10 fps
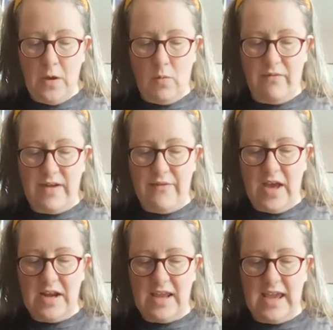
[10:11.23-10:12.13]
We've never
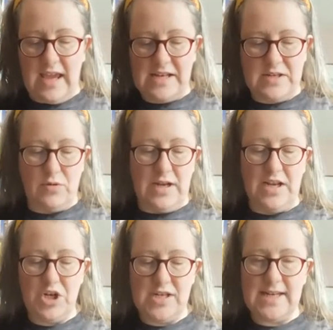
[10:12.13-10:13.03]
had a cake so
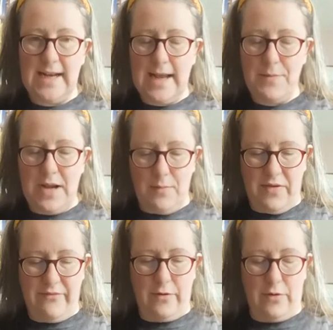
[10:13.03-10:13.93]
deliciously lemony
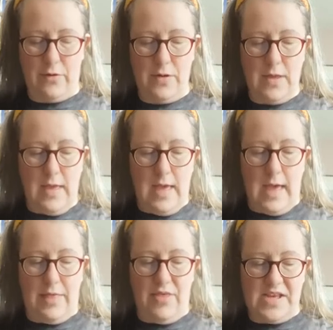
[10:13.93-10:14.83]
before,
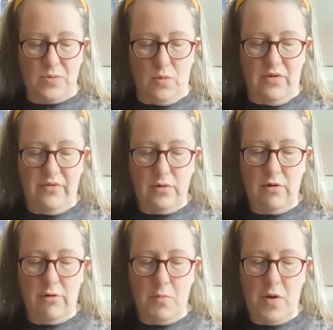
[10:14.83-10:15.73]
and the wonderful
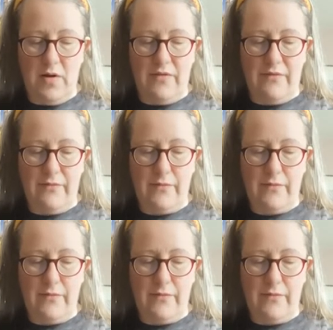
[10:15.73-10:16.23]
crumb of